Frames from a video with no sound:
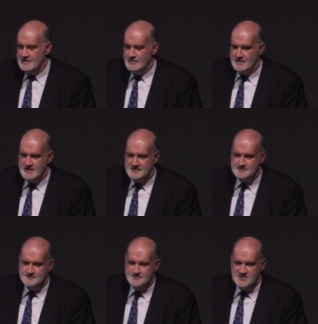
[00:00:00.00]
Well,
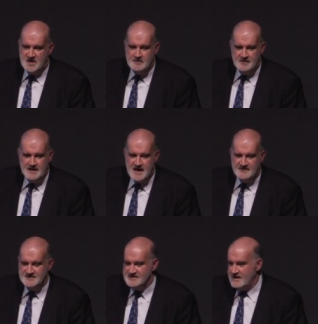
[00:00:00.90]
generally
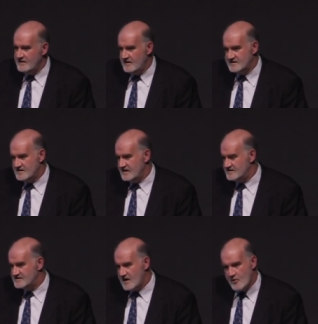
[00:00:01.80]
after 10 years, I
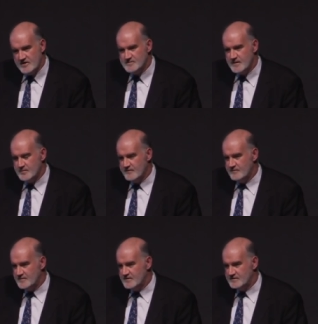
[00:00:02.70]
discourage people
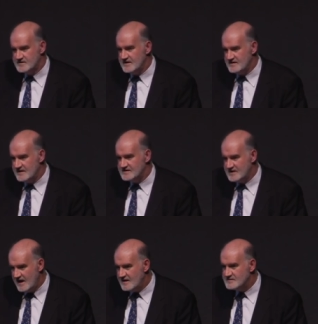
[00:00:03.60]
from doing CT
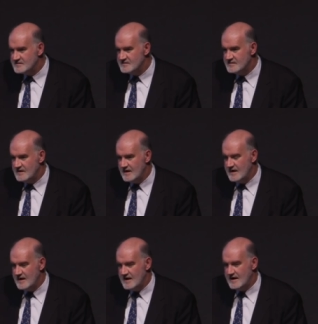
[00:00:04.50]
scans.
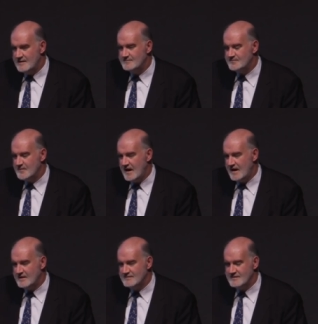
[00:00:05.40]
Um,
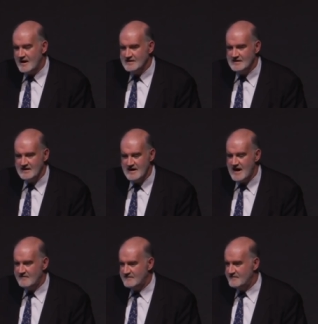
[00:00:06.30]
and ideally
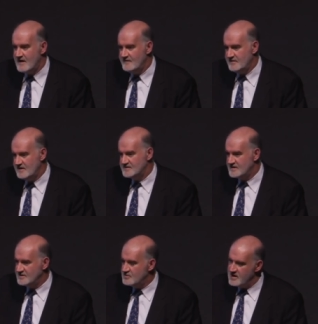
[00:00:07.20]
after five years
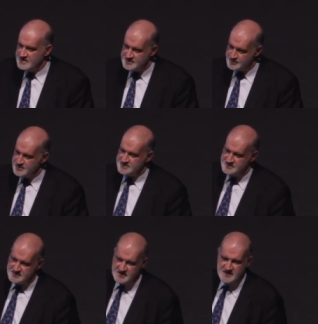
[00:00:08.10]
I try and switch
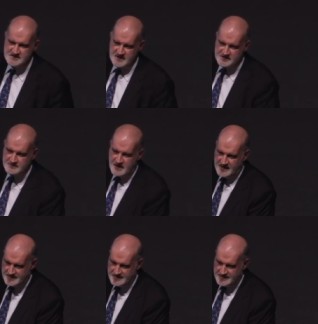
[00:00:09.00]
to chest x-ray.